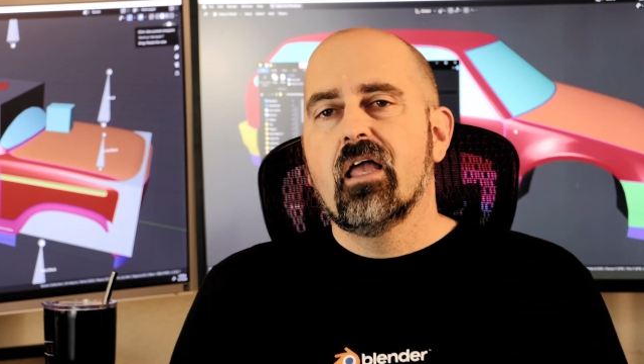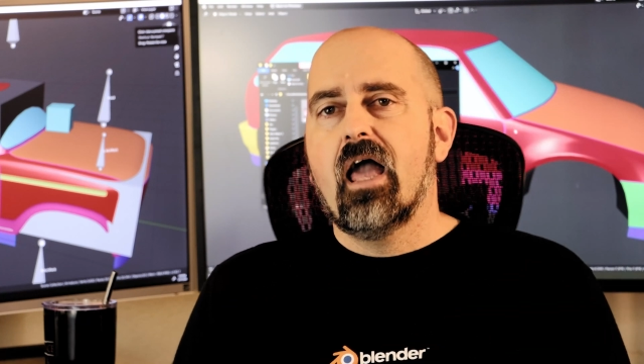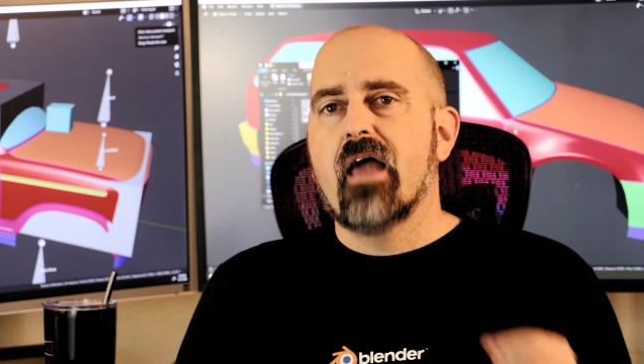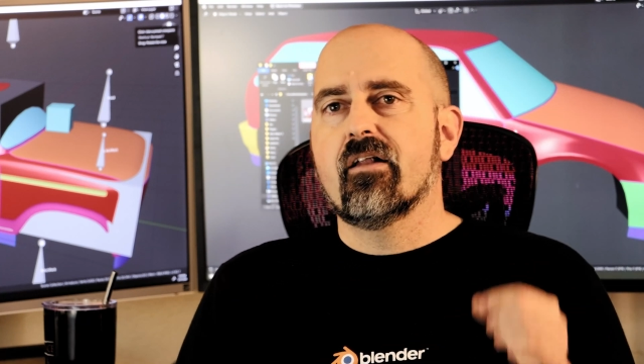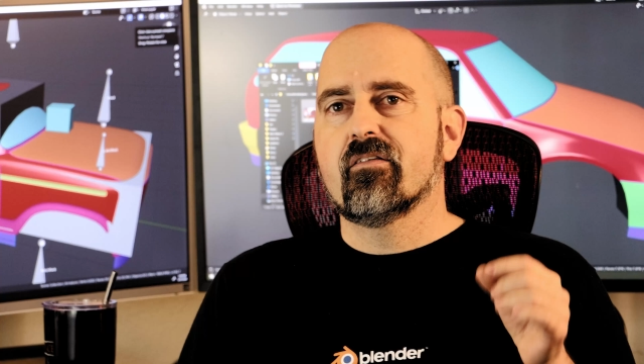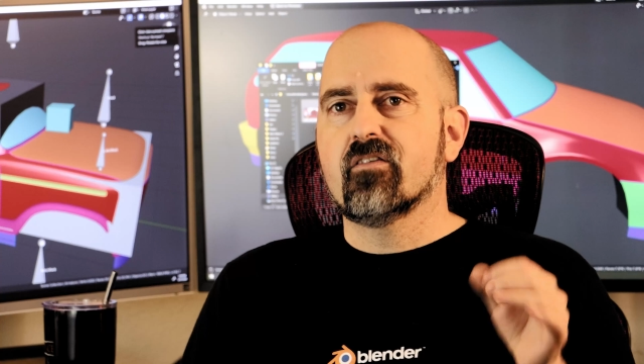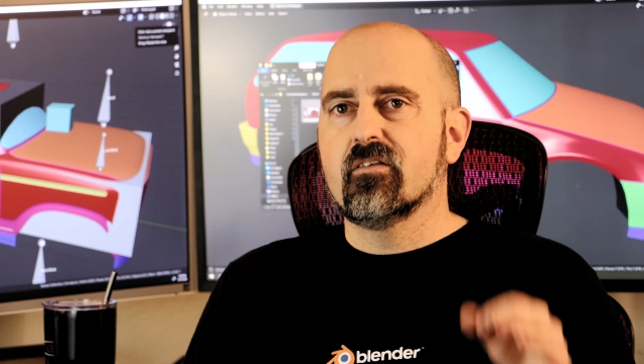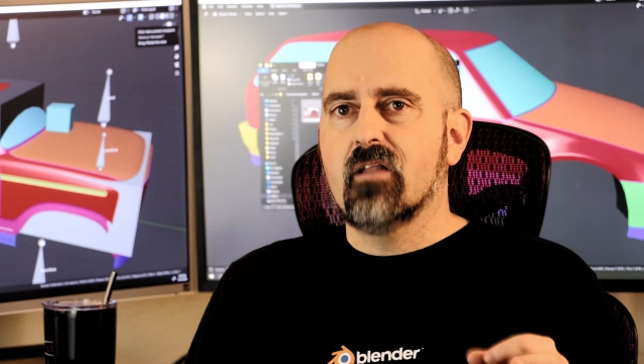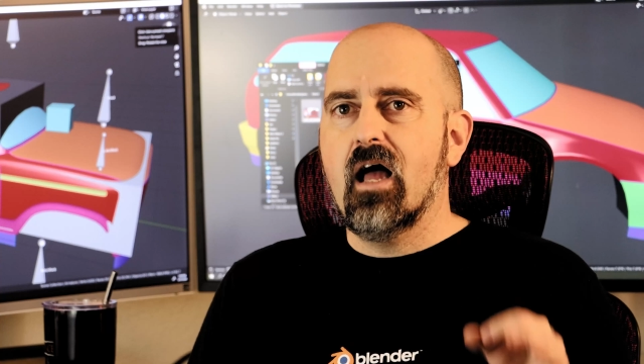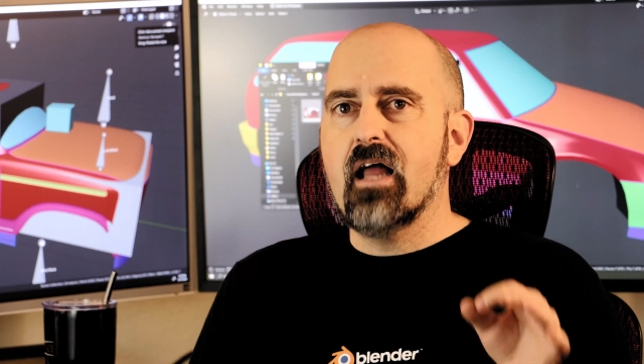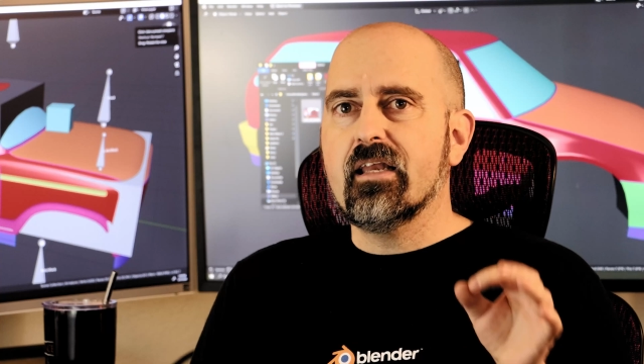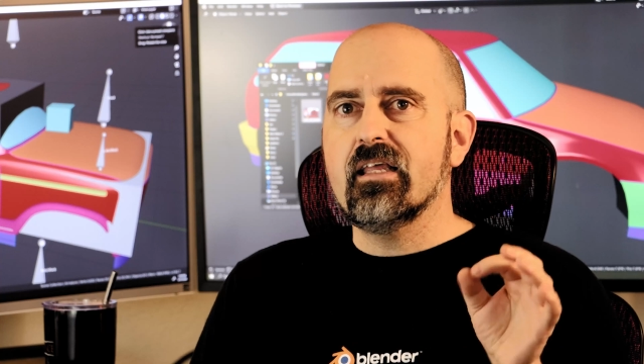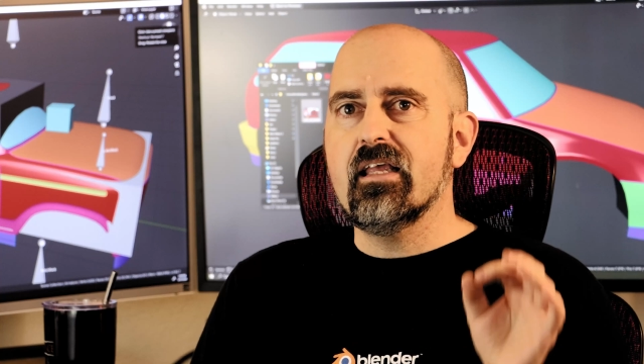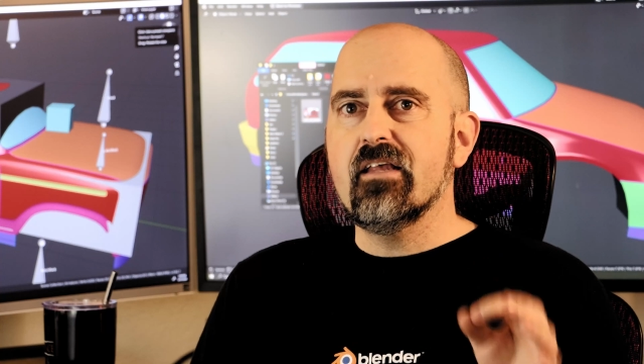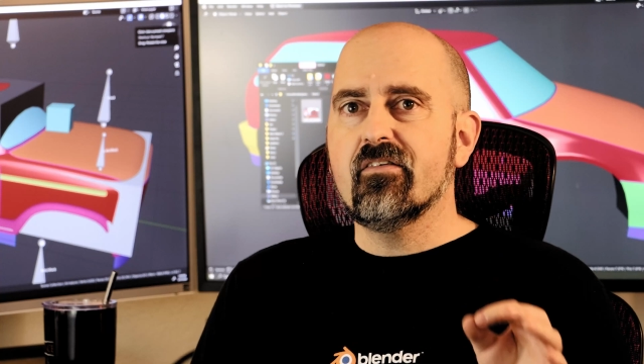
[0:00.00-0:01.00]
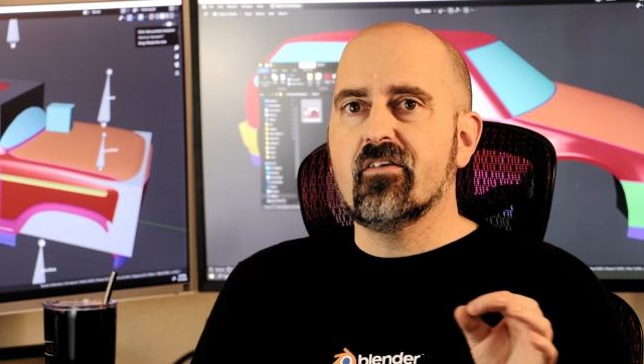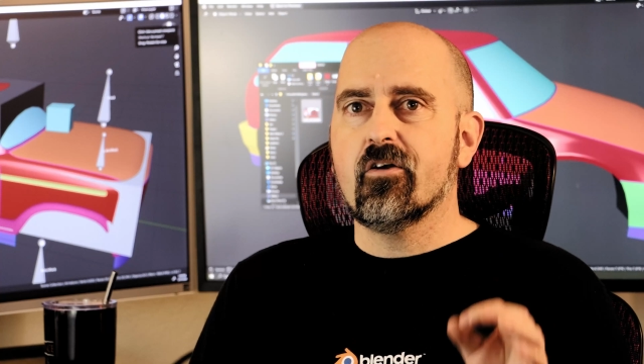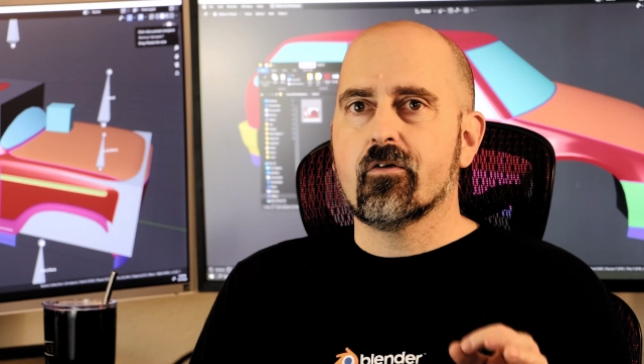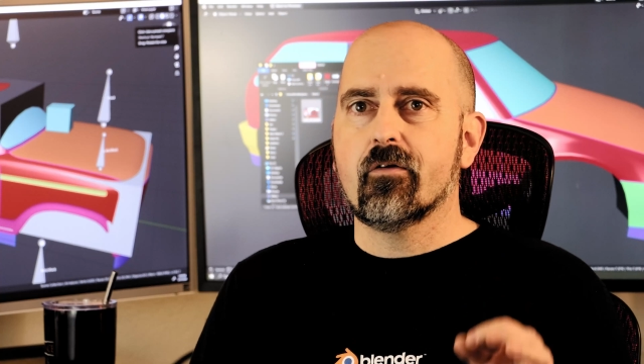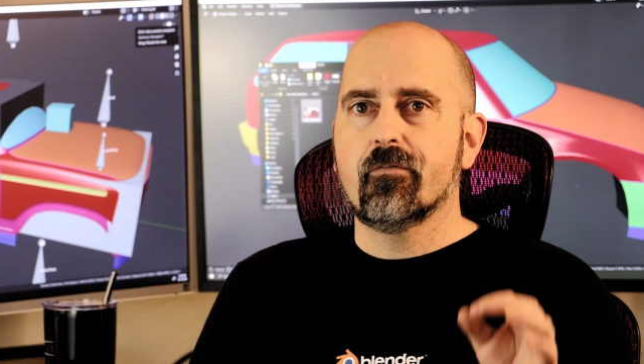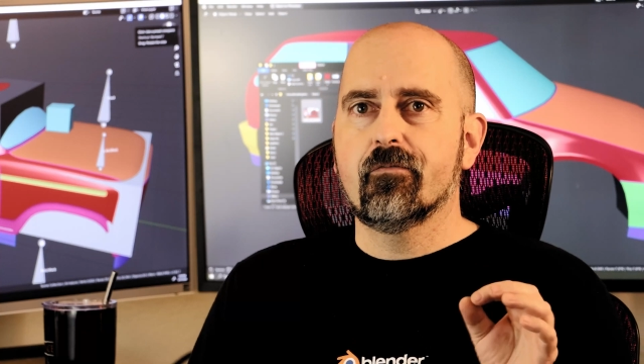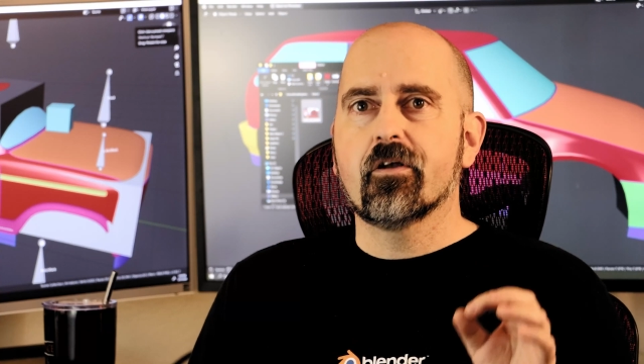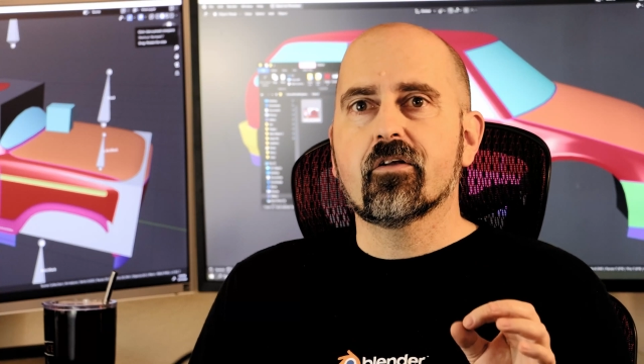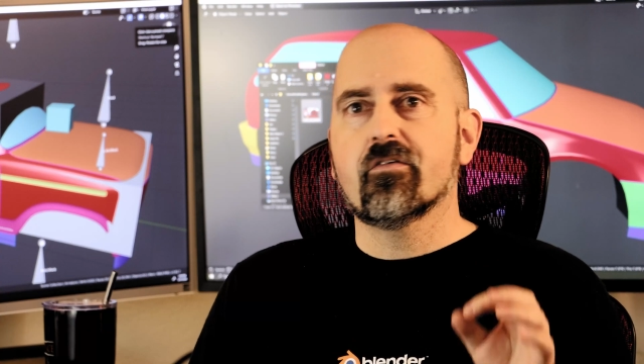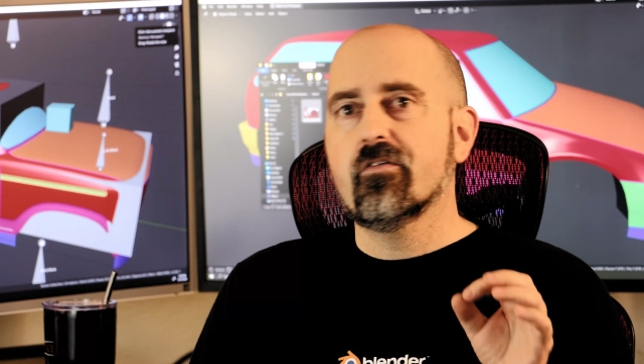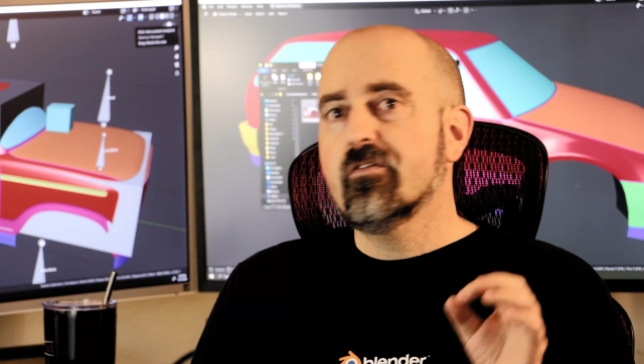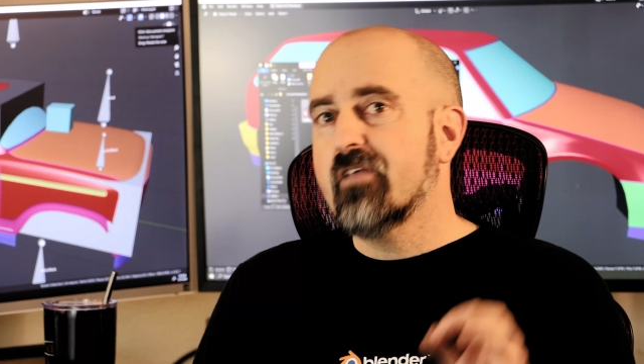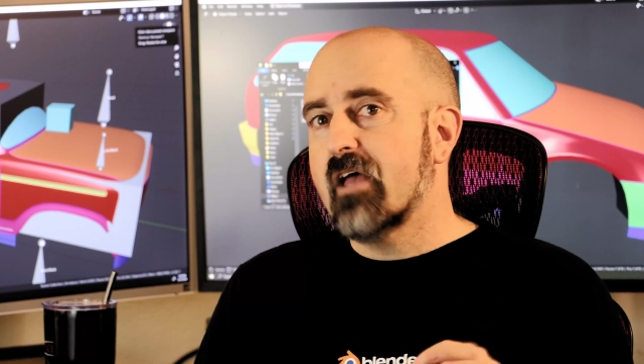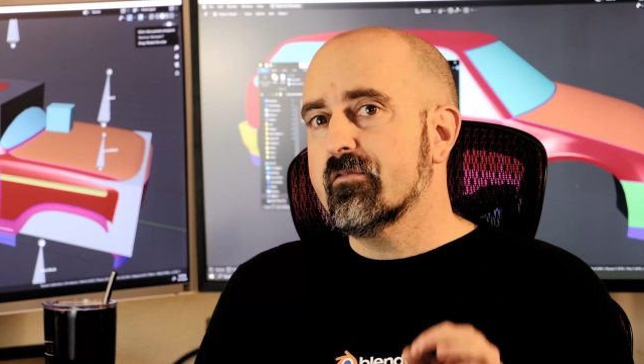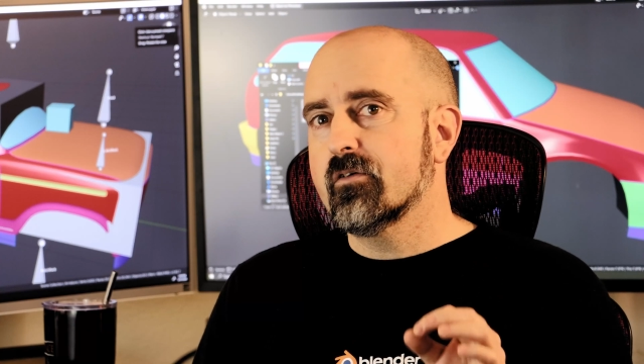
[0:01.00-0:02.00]
And it's a lot easier to fix
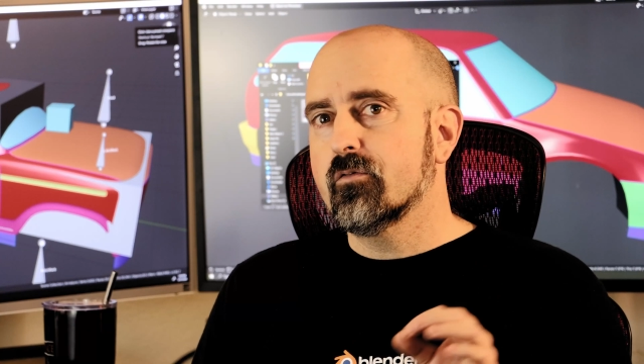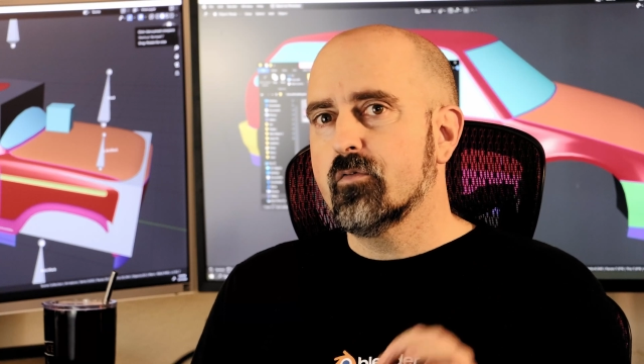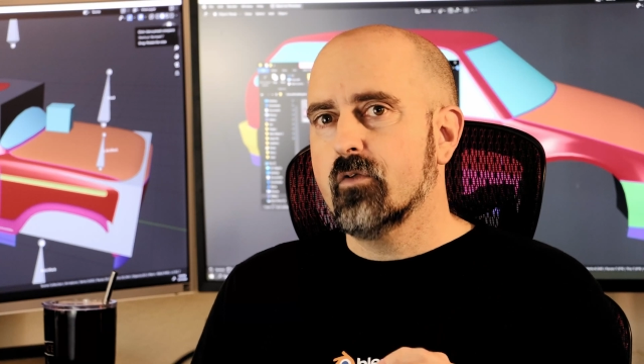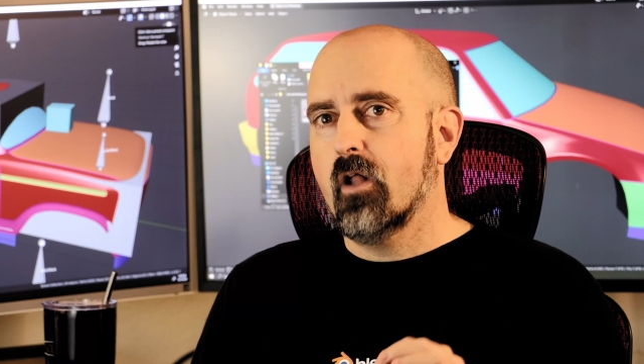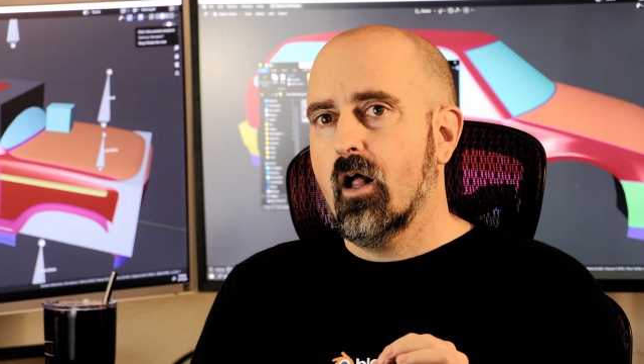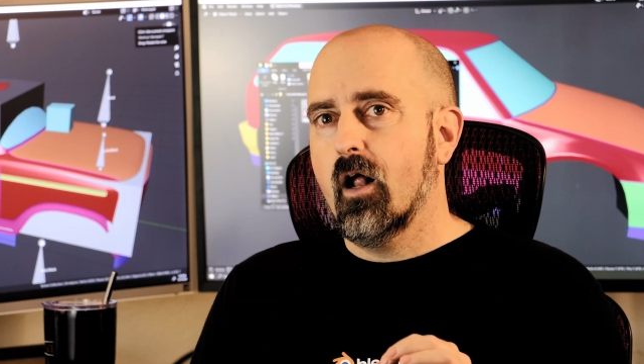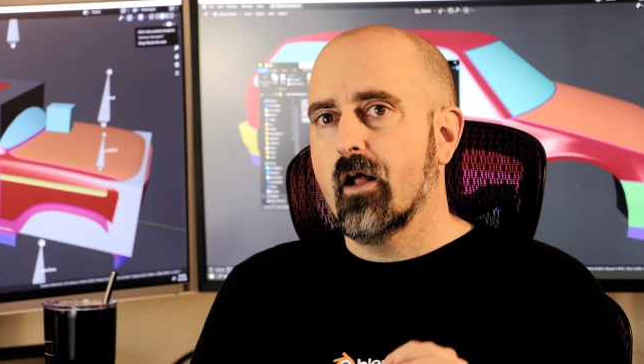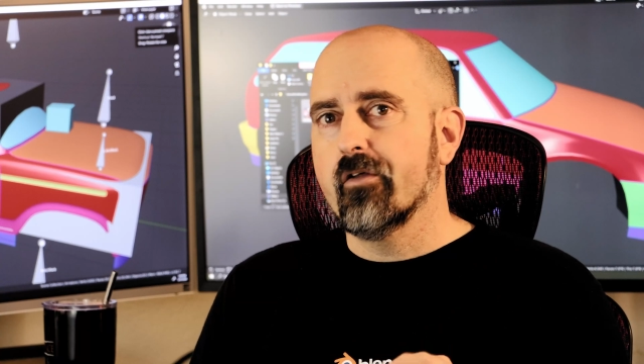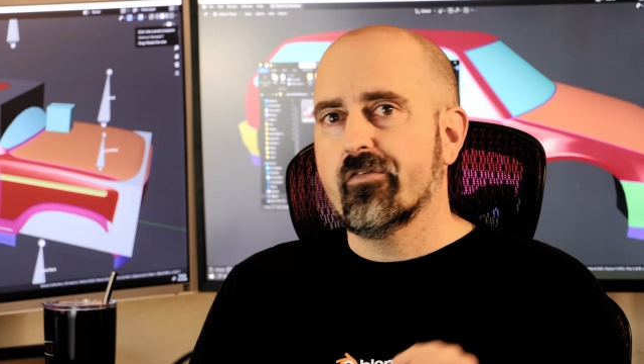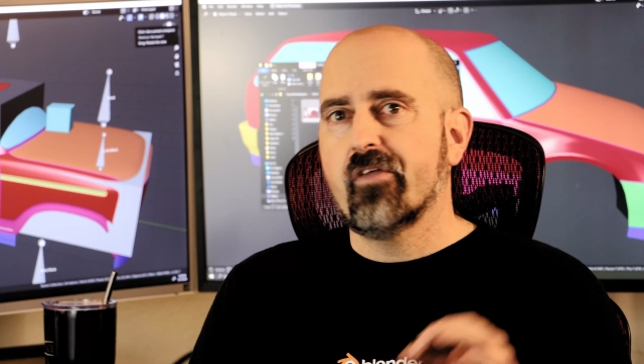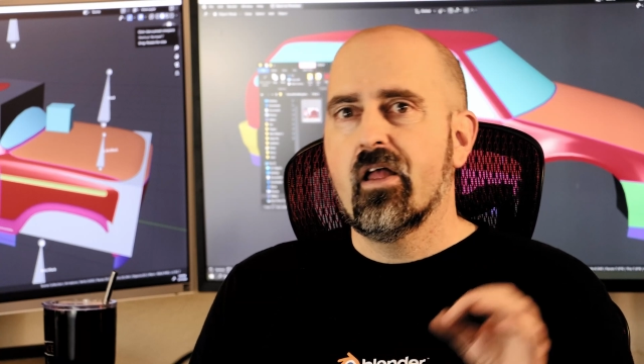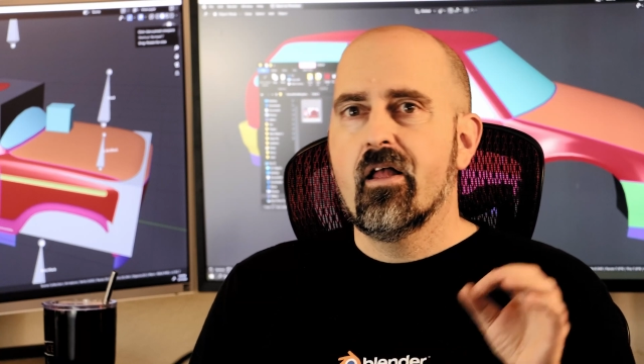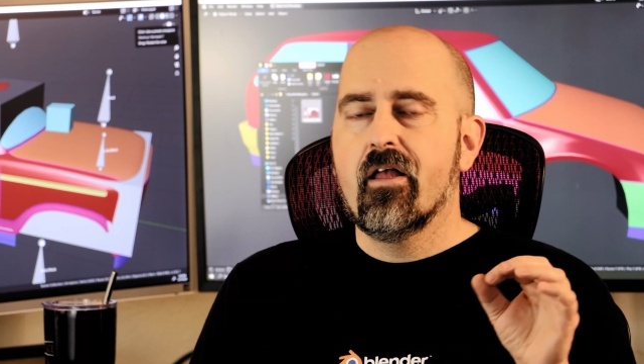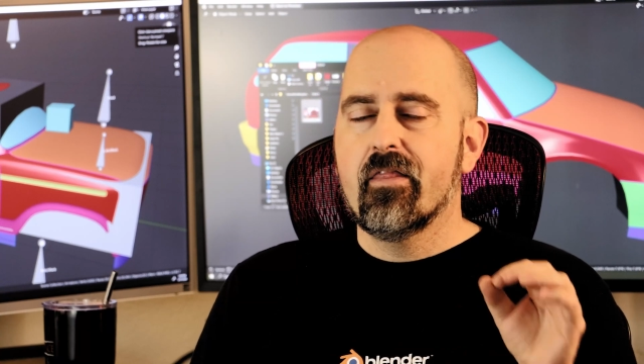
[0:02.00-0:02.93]
seven flaws